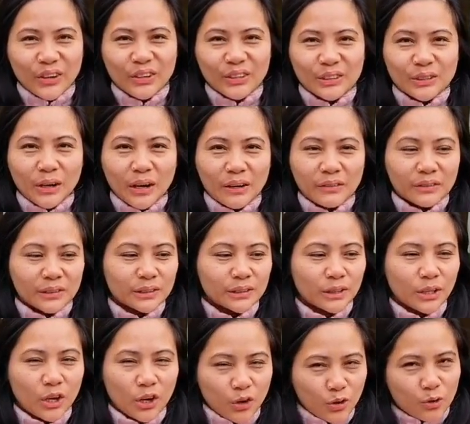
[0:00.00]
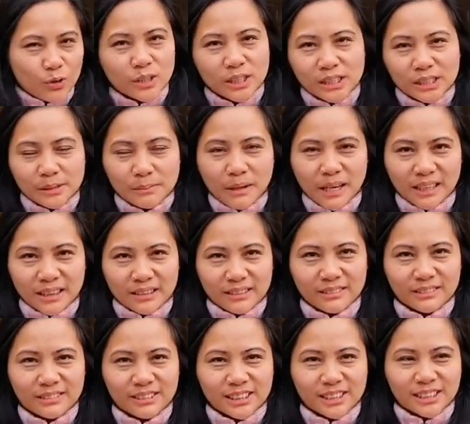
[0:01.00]
going to harvest all the
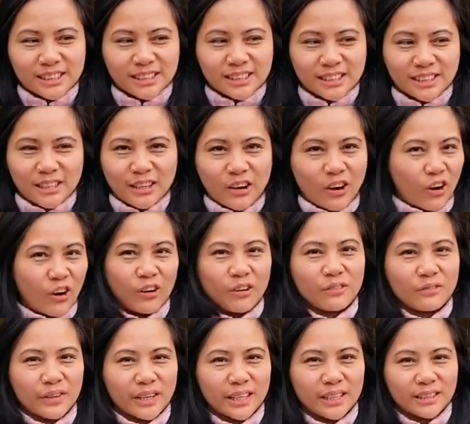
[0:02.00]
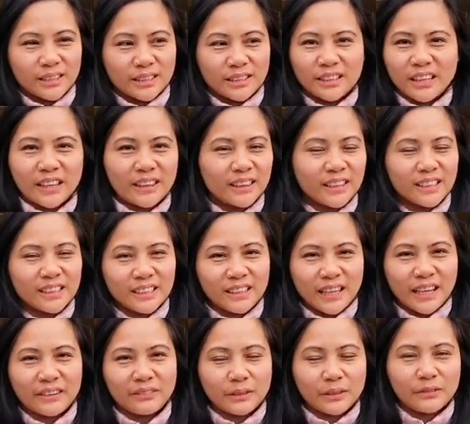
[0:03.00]
tomatoes. All of it. Nothing
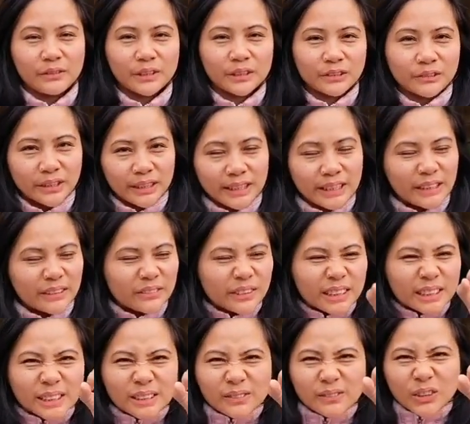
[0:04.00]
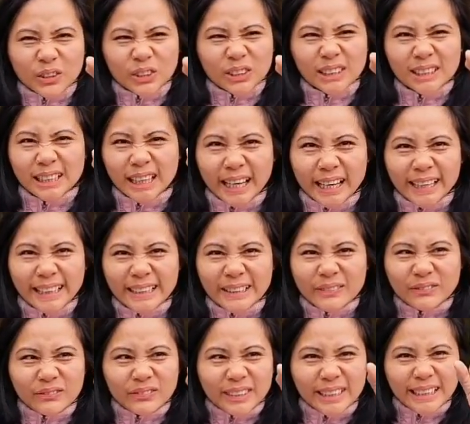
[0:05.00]
left. Even green, even small,
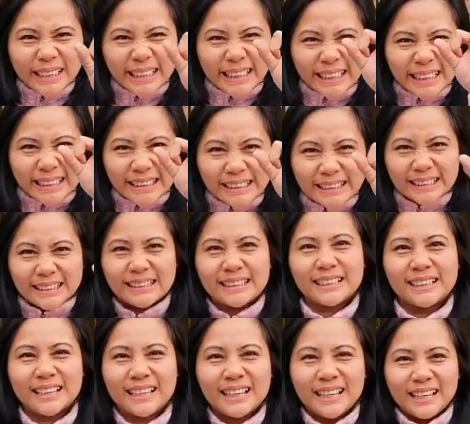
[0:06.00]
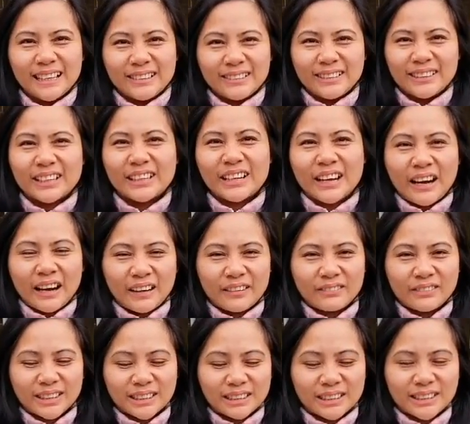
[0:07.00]
tiny beads. We're gonna
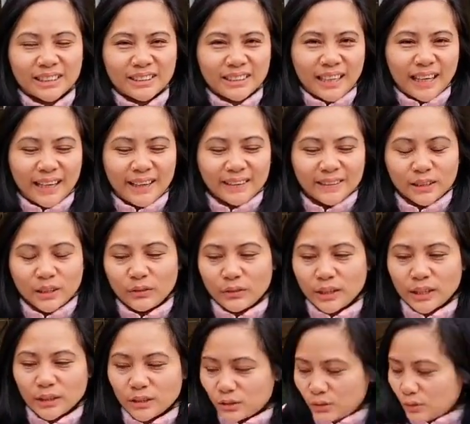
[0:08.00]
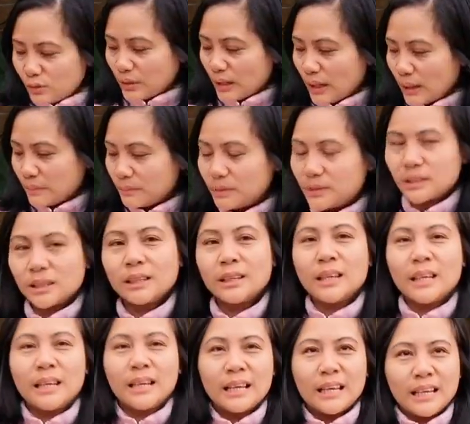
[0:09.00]
harvest. Okay, so we got two tubs
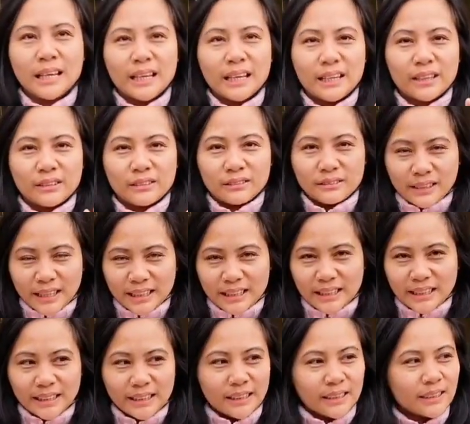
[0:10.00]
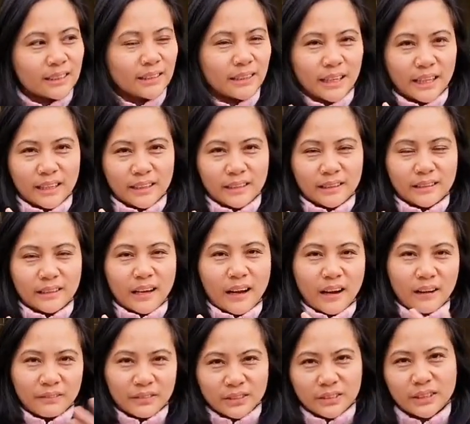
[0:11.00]
ready and
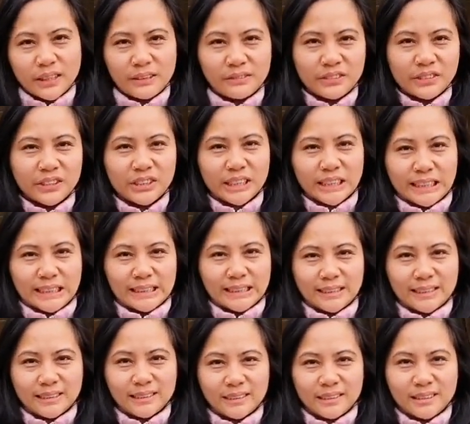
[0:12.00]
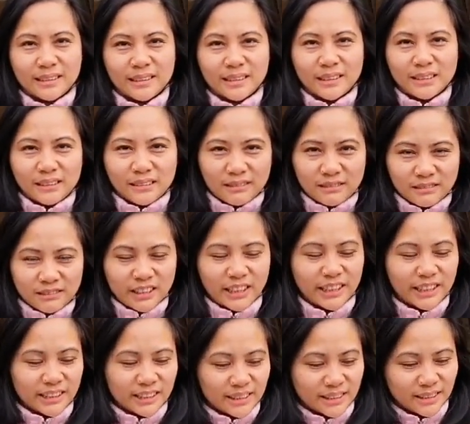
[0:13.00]
harvest everything.
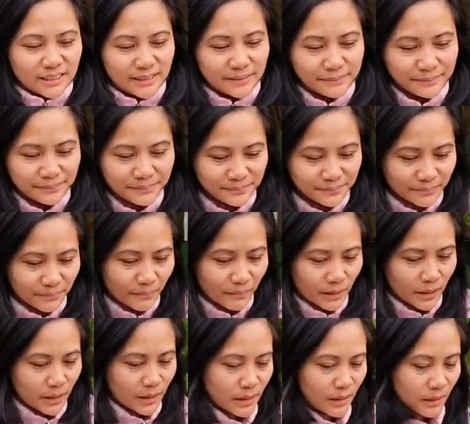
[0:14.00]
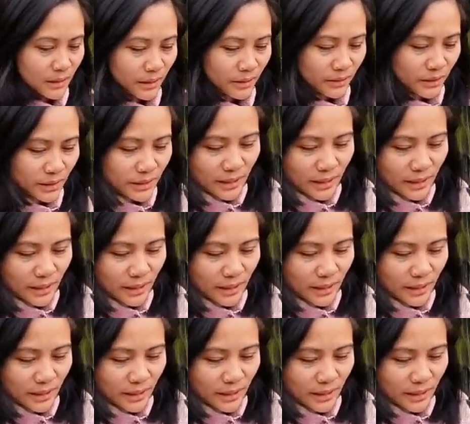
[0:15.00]
Right. You're